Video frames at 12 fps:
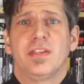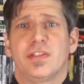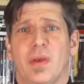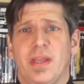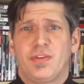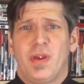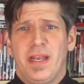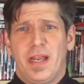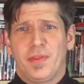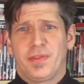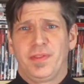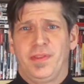So I tried
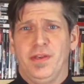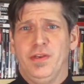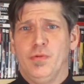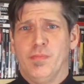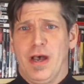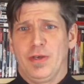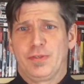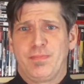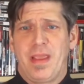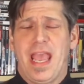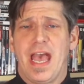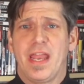out the new mouse
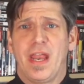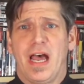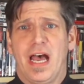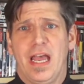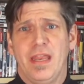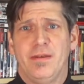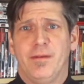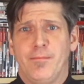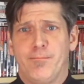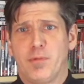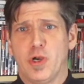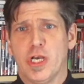pad on
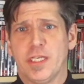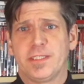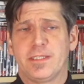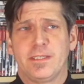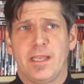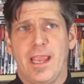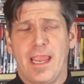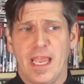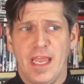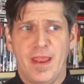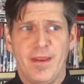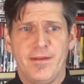Puss,
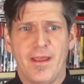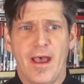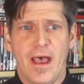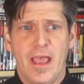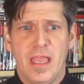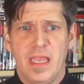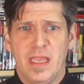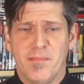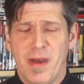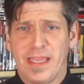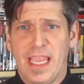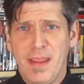and uh,
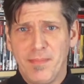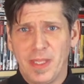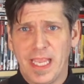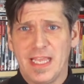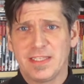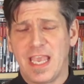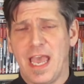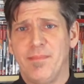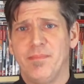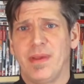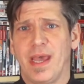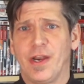my gameplay has
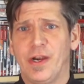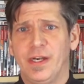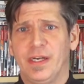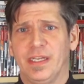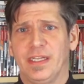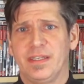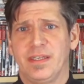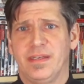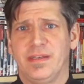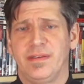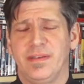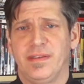gotten better. It
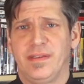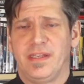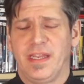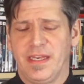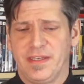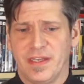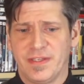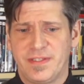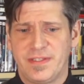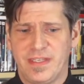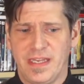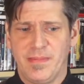it does
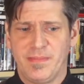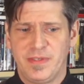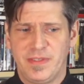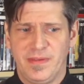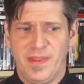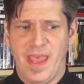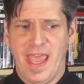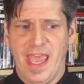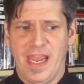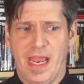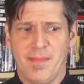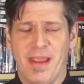seem
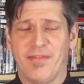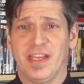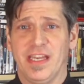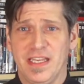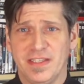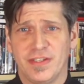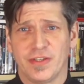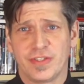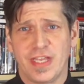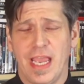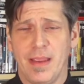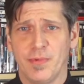that I'm having an easier
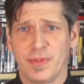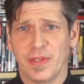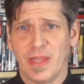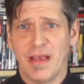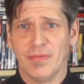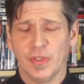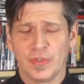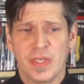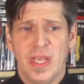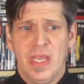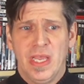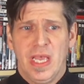time with the levels.